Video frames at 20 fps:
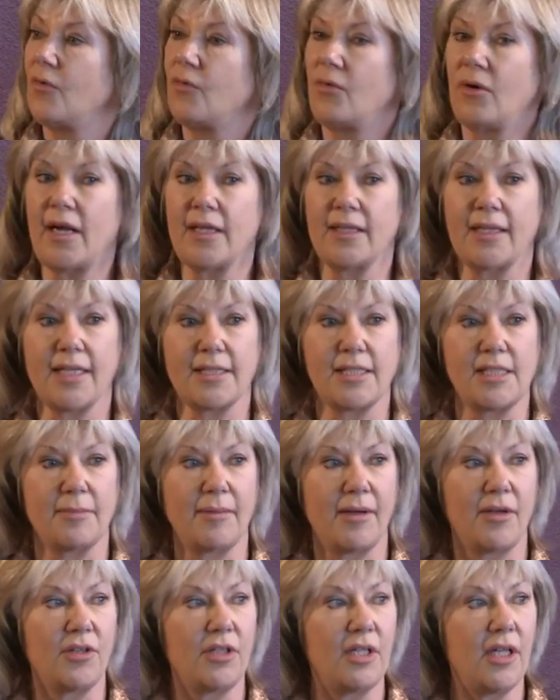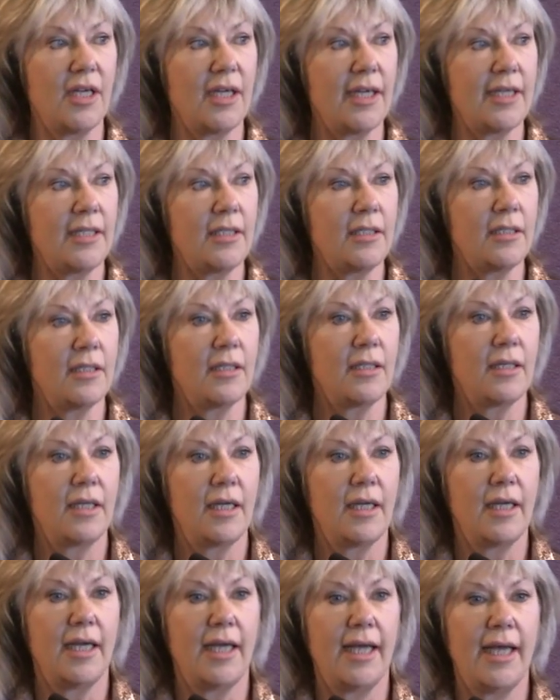Right, that's about 9.
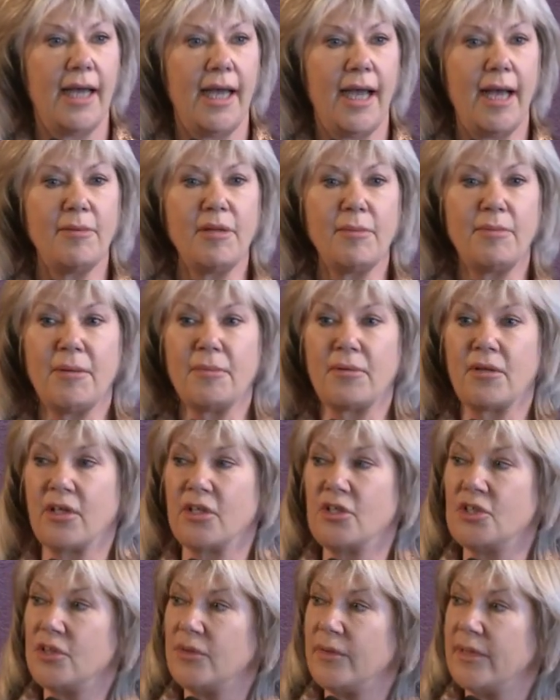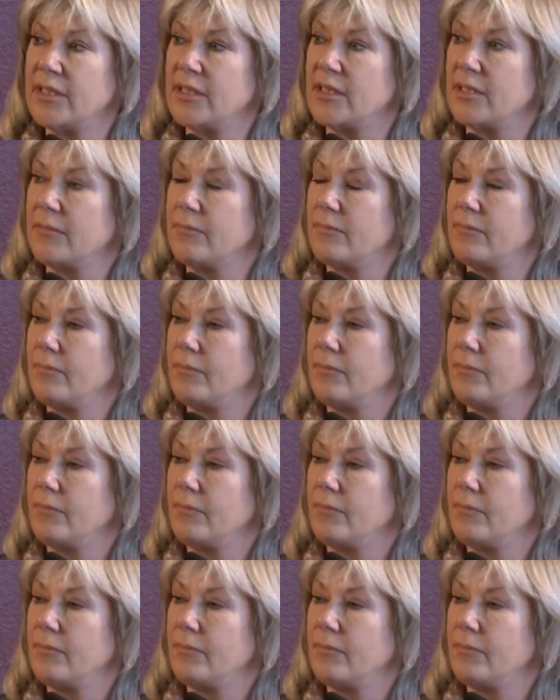How many people are going to do it?